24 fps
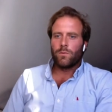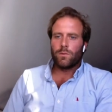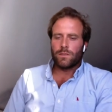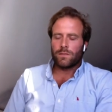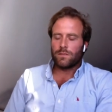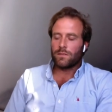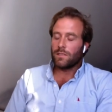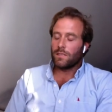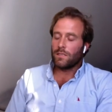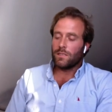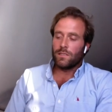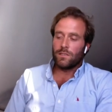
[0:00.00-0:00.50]

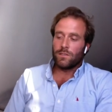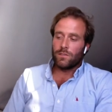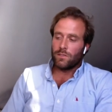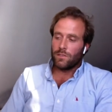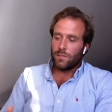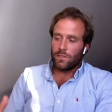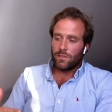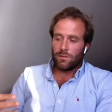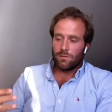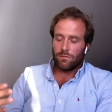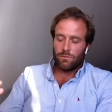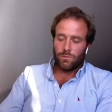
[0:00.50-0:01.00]
We see
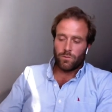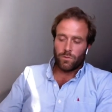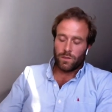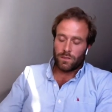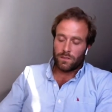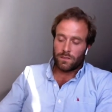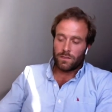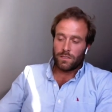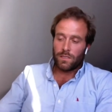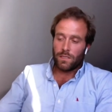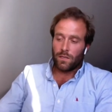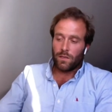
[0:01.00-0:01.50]

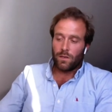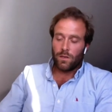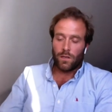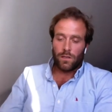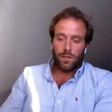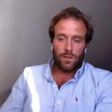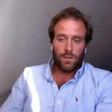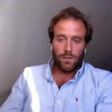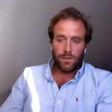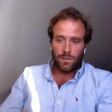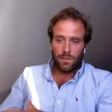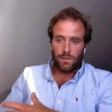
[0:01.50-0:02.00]
we see a
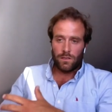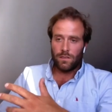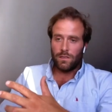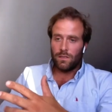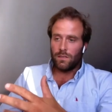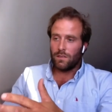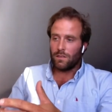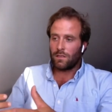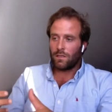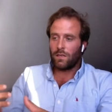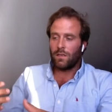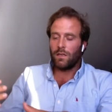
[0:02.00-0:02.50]
lot of
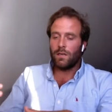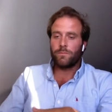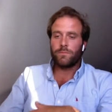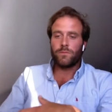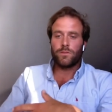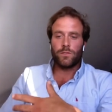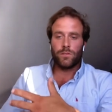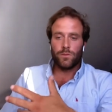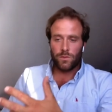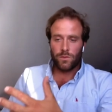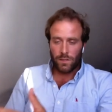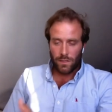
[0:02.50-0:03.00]

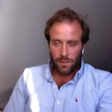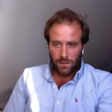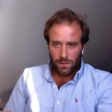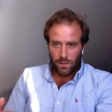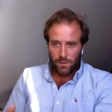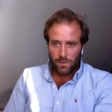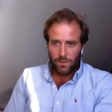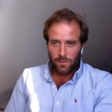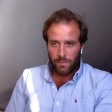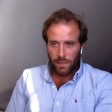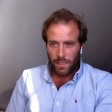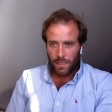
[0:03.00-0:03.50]
clubs
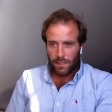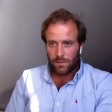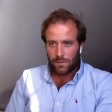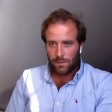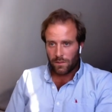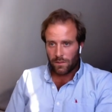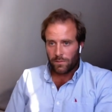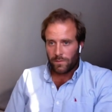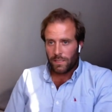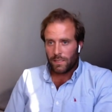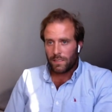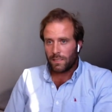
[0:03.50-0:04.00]
using those
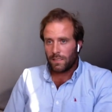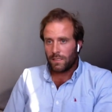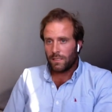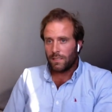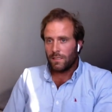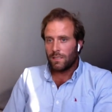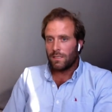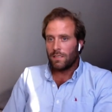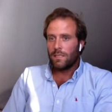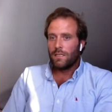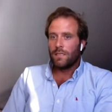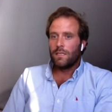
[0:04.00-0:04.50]
marks
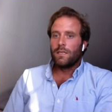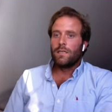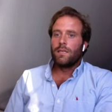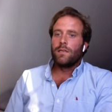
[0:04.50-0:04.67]
already,